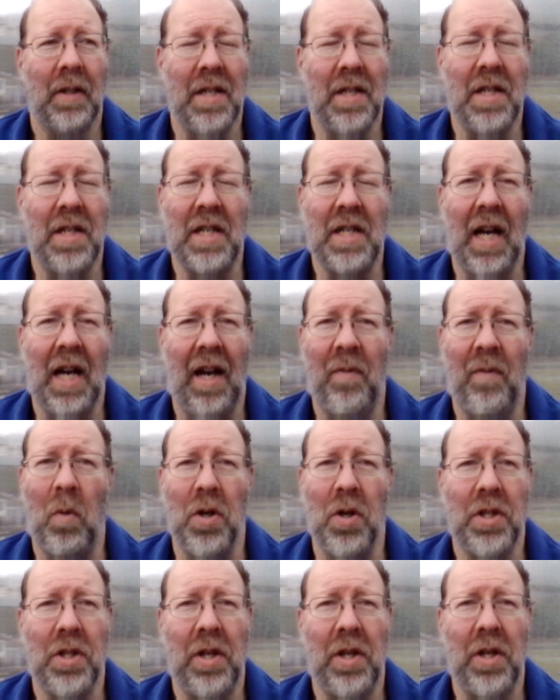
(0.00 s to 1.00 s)
As I say, I have
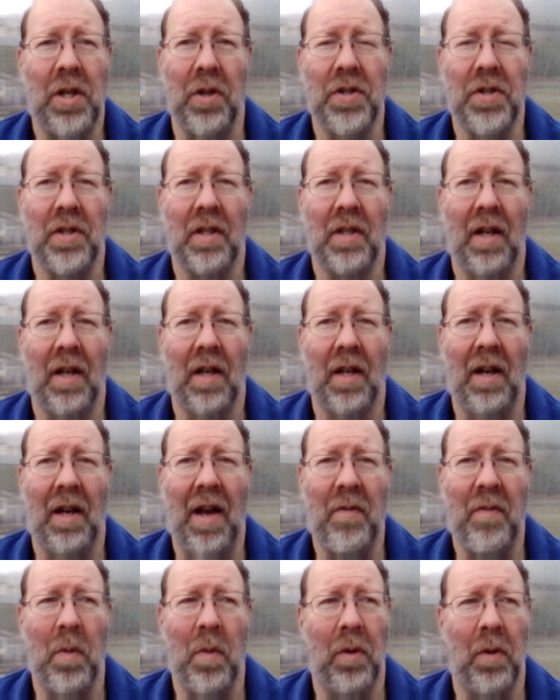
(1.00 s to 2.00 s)
watched the others.
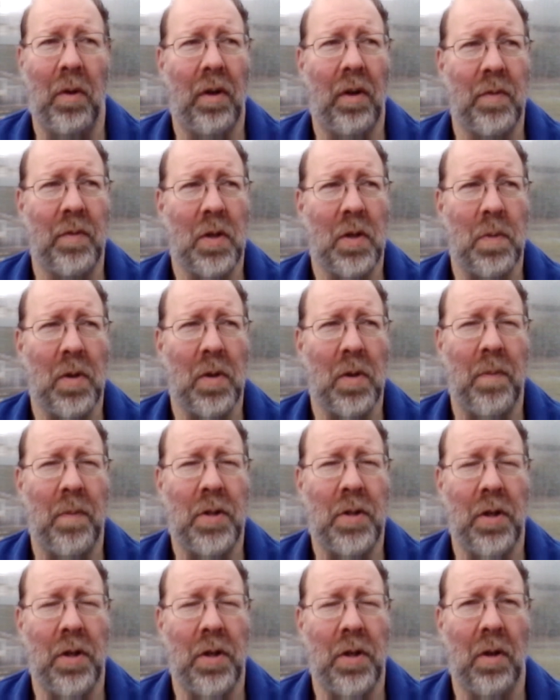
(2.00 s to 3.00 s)
Everyone I've
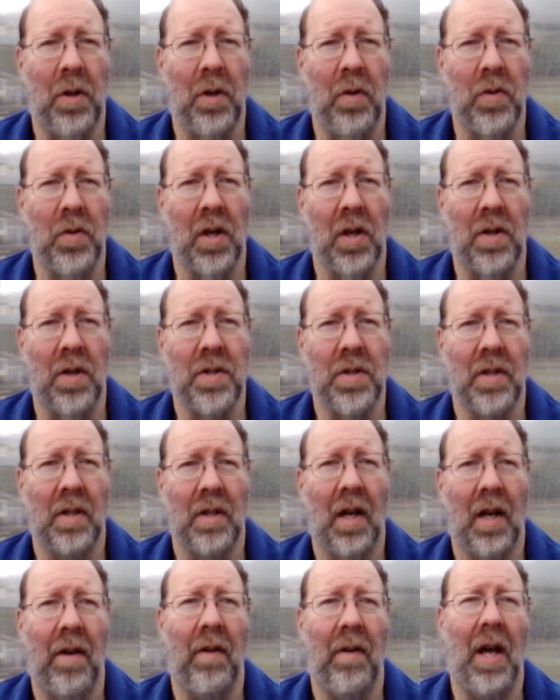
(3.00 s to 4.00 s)
subscribed to who's got
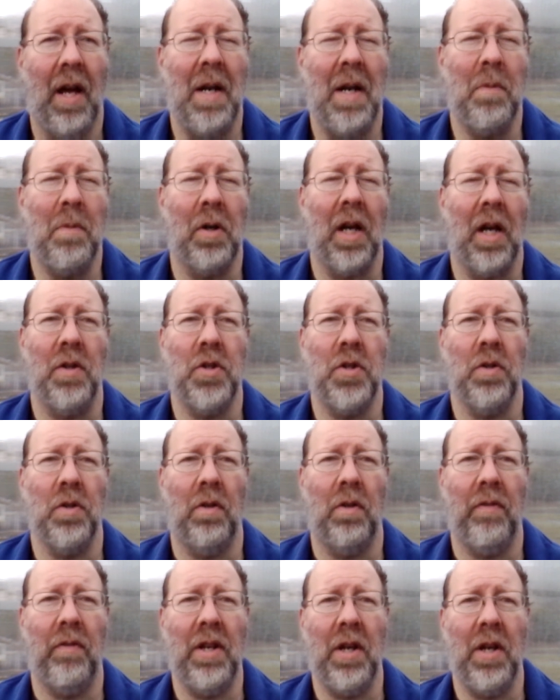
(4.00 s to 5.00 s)
an Edible Garden
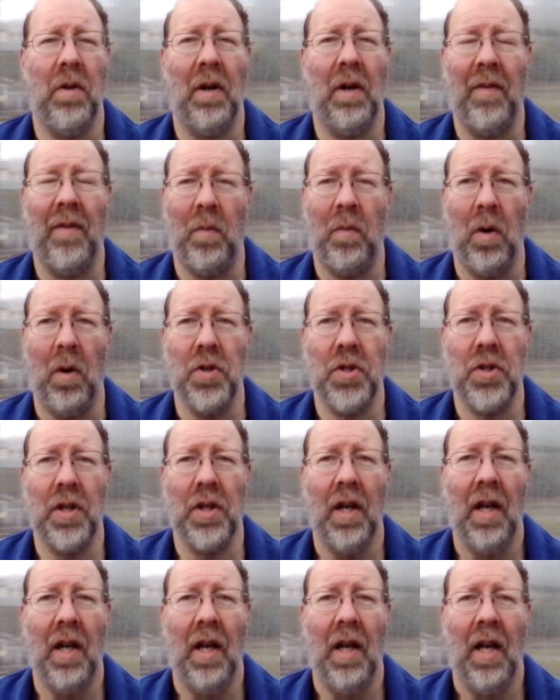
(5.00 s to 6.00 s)
Show video I've watched,